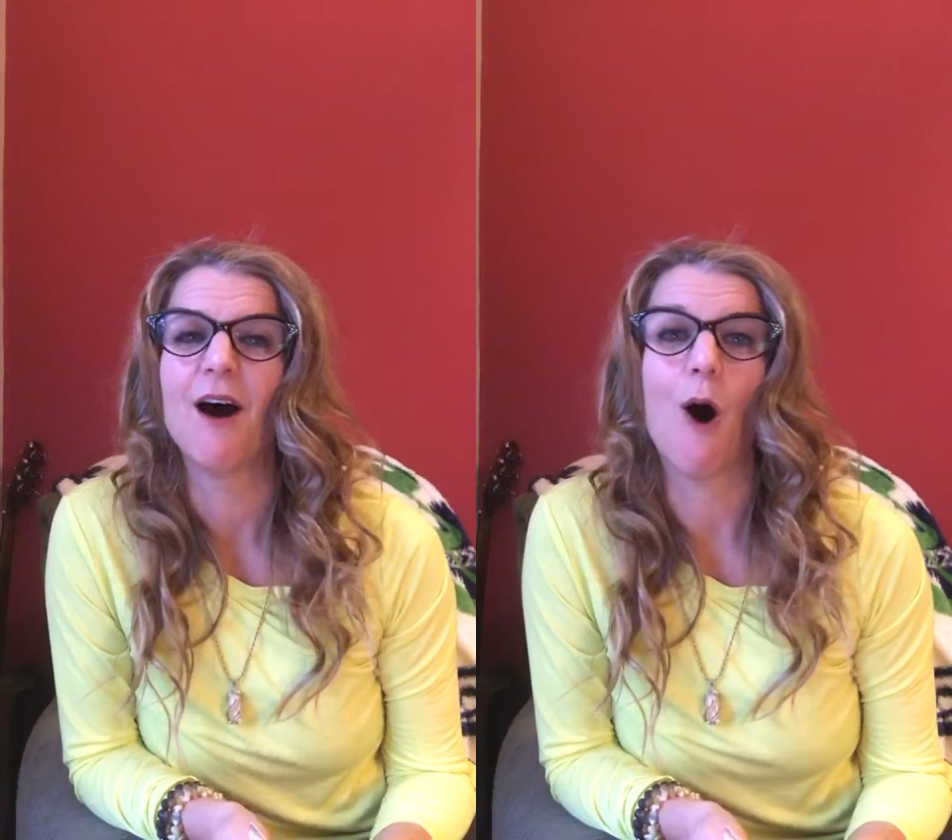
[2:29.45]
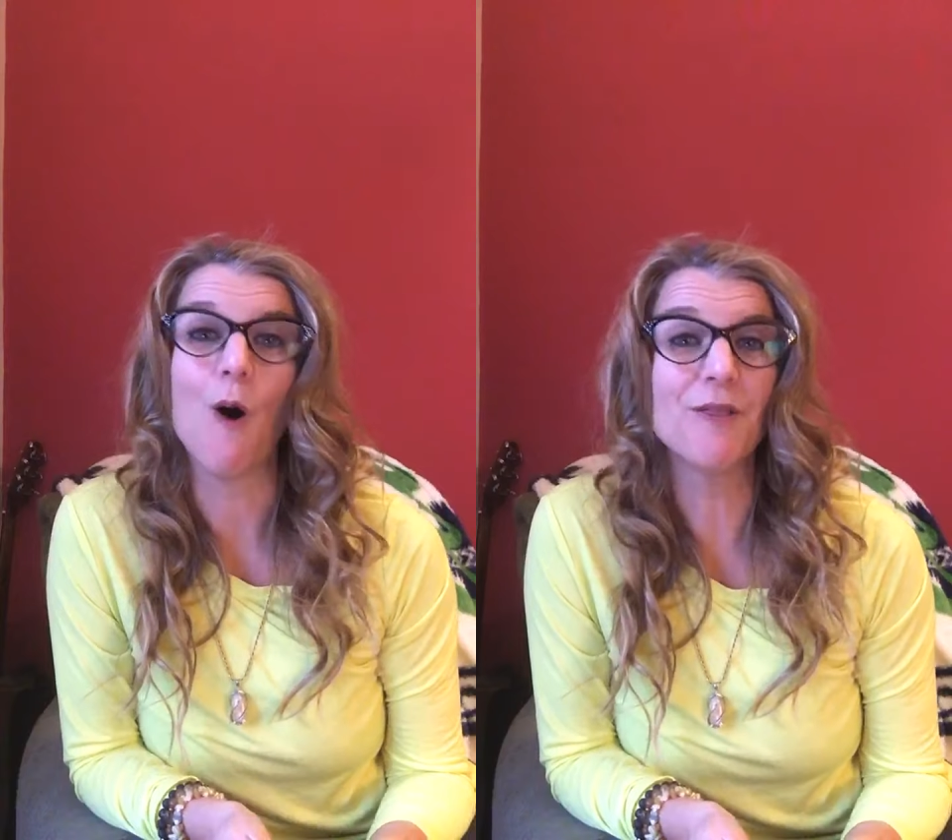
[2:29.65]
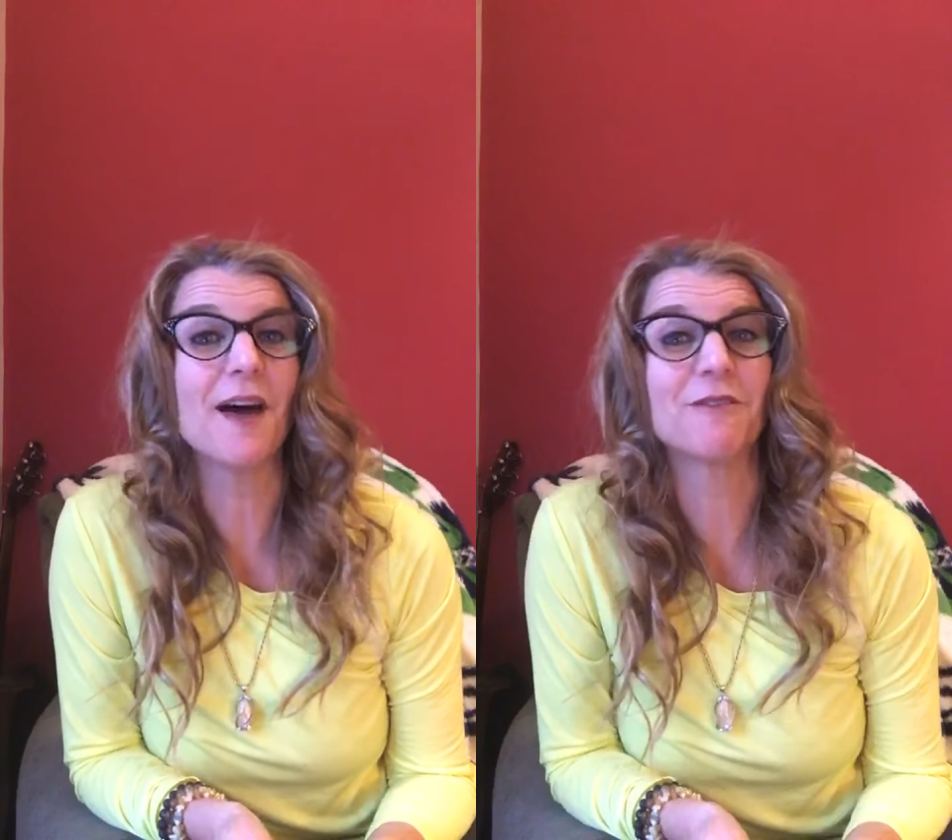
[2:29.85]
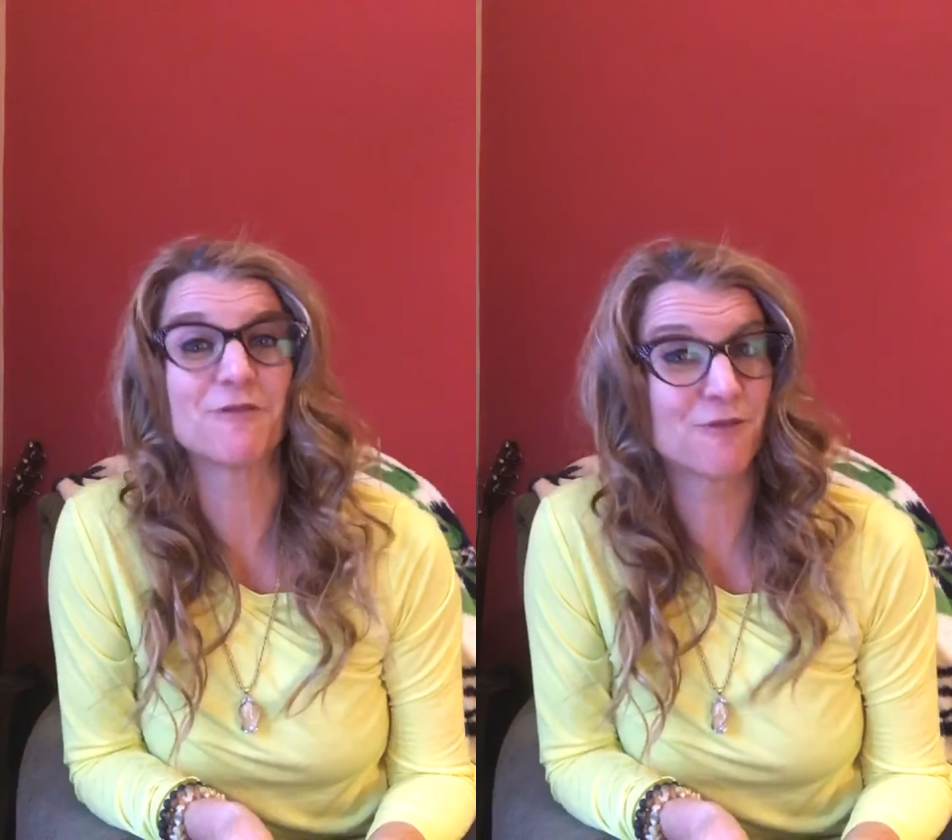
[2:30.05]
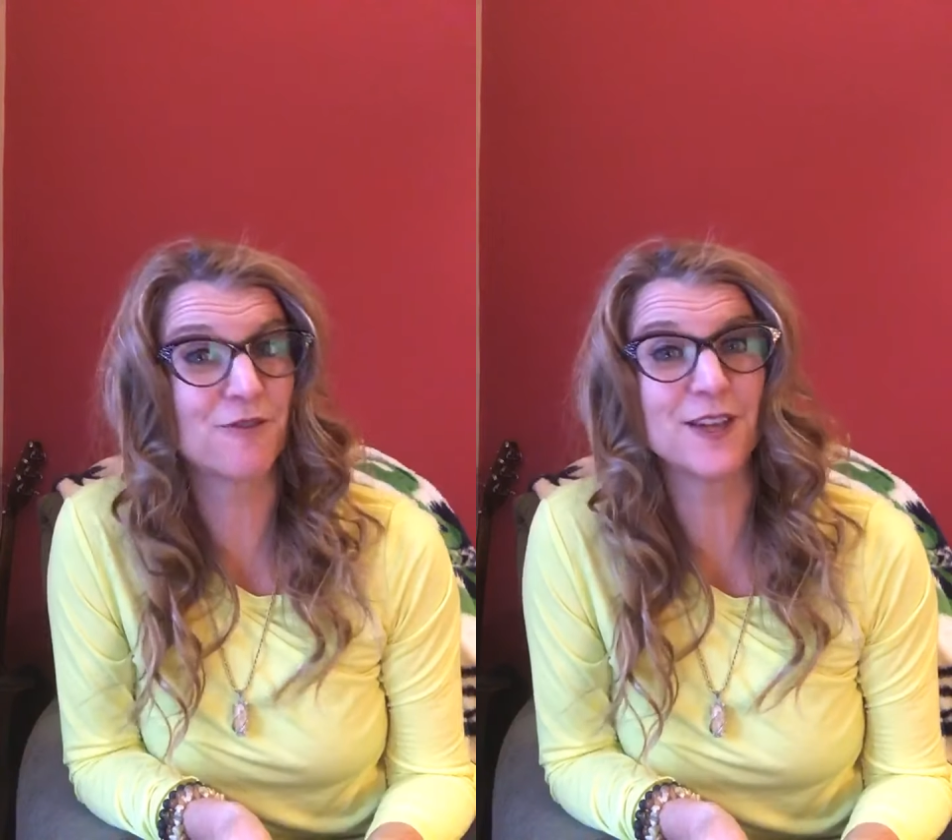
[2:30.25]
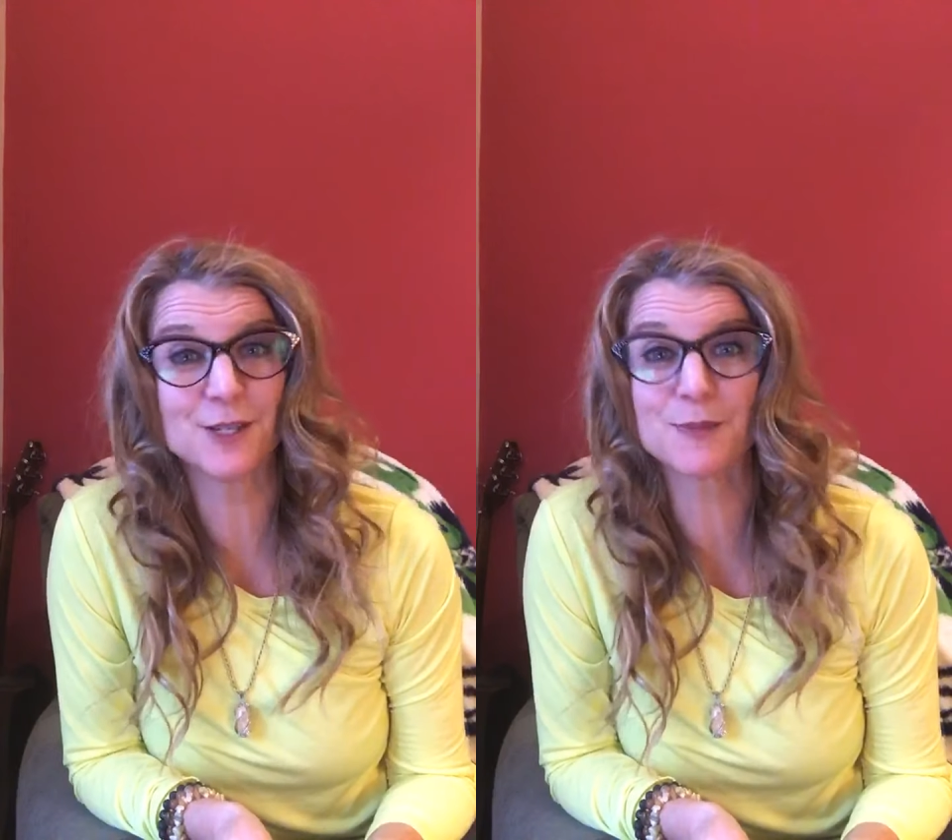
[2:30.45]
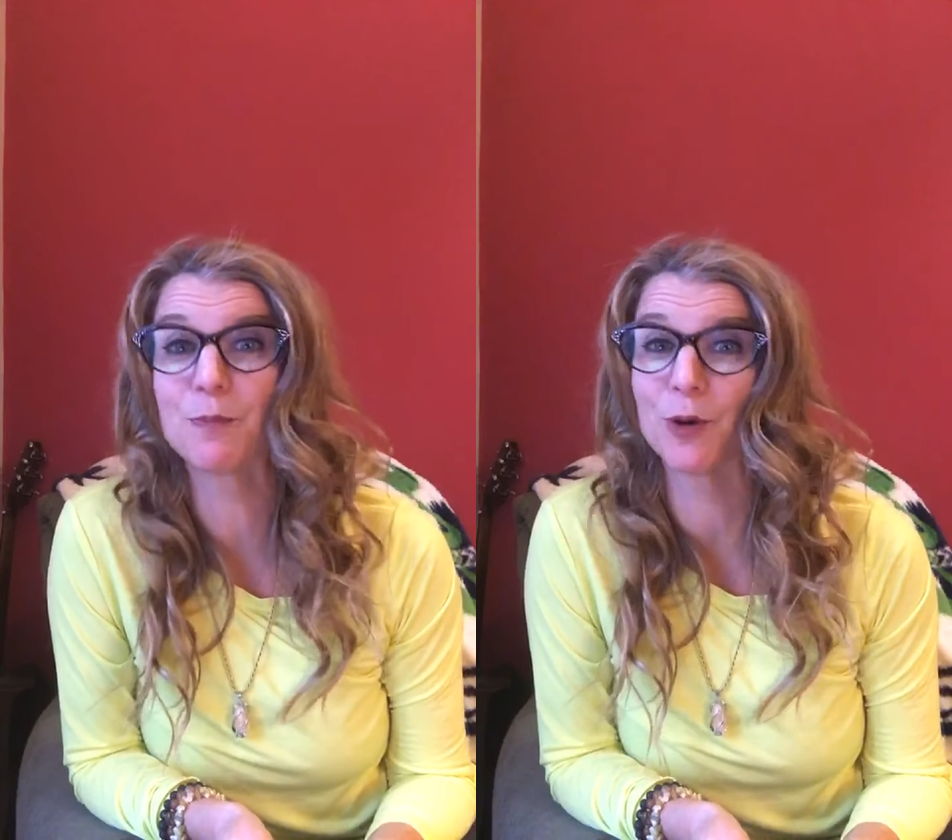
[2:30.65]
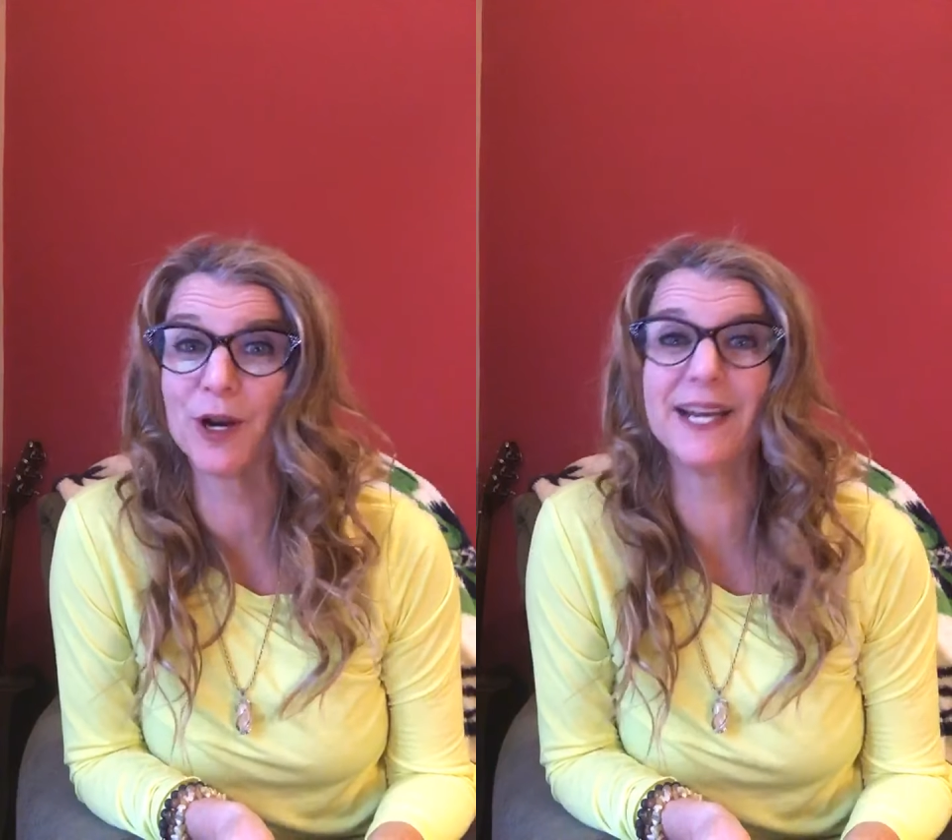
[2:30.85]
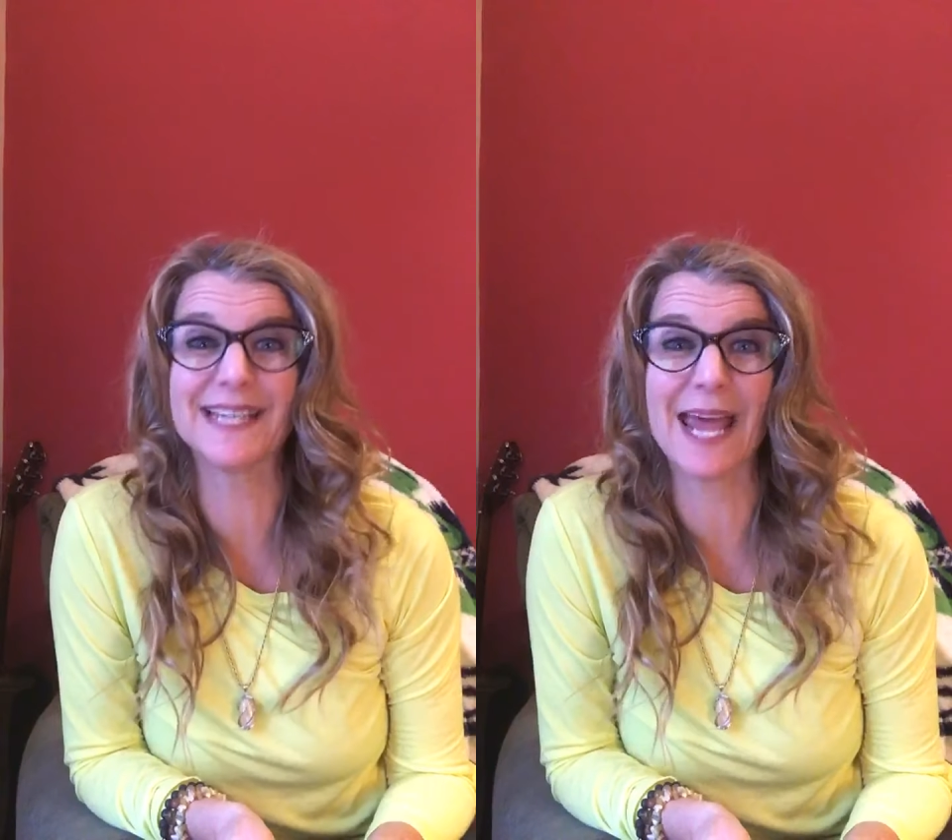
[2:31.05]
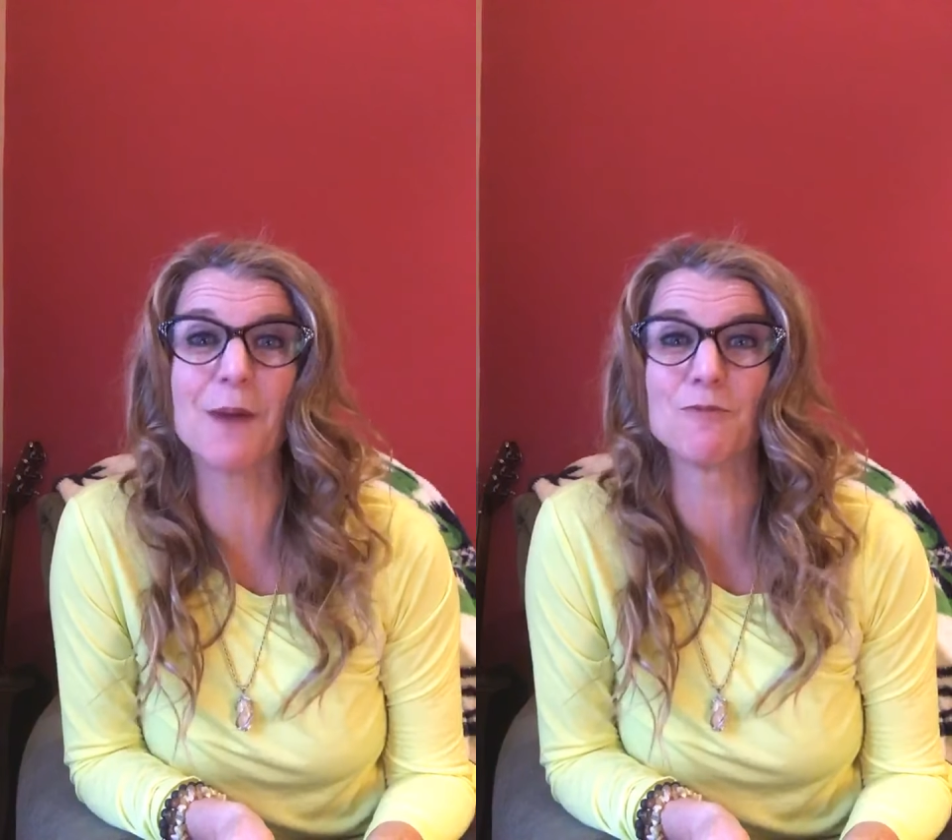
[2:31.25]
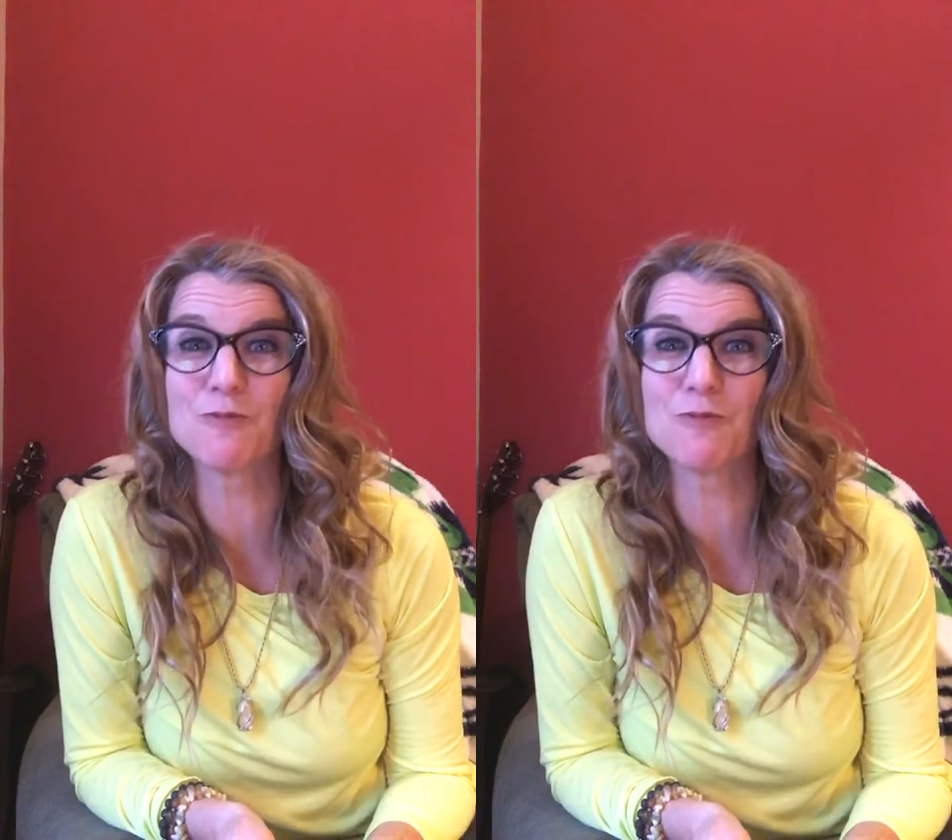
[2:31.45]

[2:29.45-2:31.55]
all that feels pretty damn